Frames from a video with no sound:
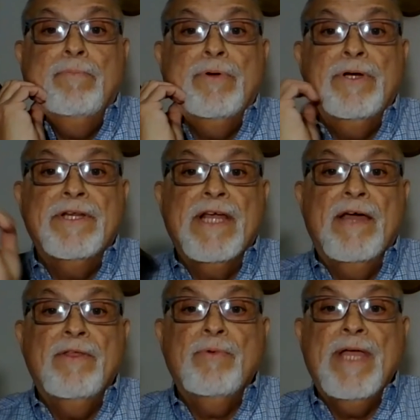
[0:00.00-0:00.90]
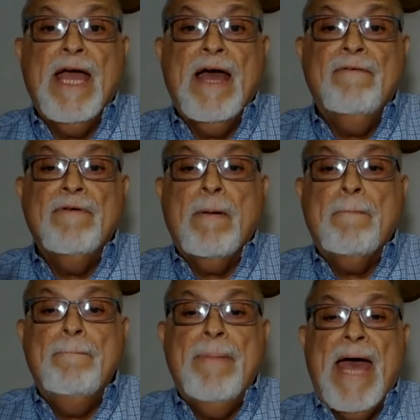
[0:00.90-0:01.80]
Put it together, we have
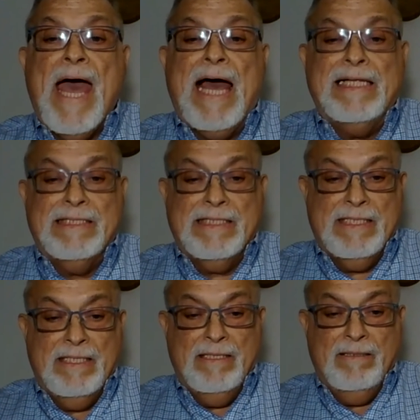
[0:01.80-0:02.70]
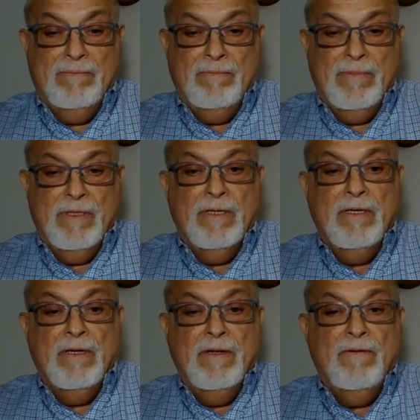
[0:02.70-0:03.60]
pat.
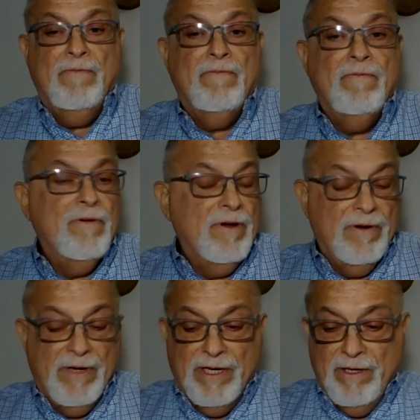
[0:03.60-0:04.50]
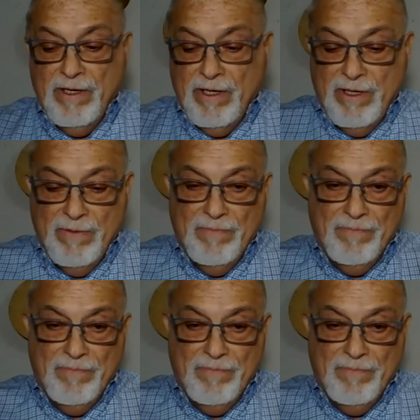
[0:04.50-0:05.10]
Very good.